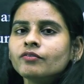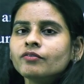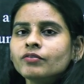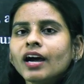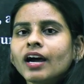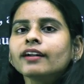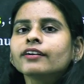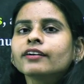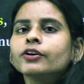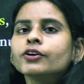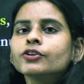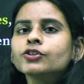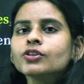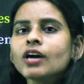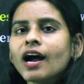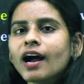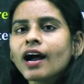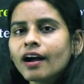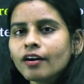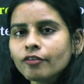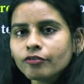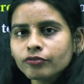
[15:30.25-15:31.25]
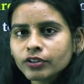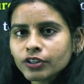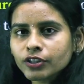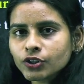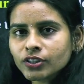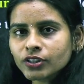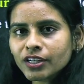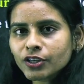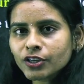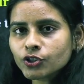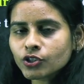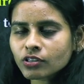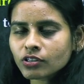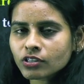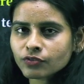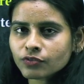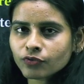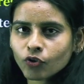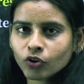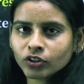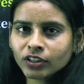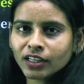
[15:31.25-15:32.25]
we are going to have fresh
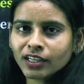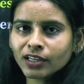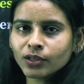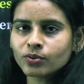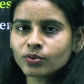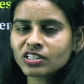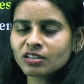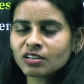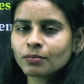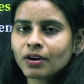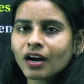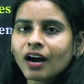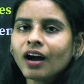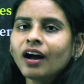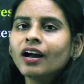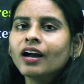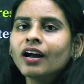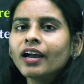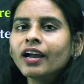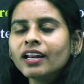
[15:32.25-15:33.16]
elections for the Lok Sabha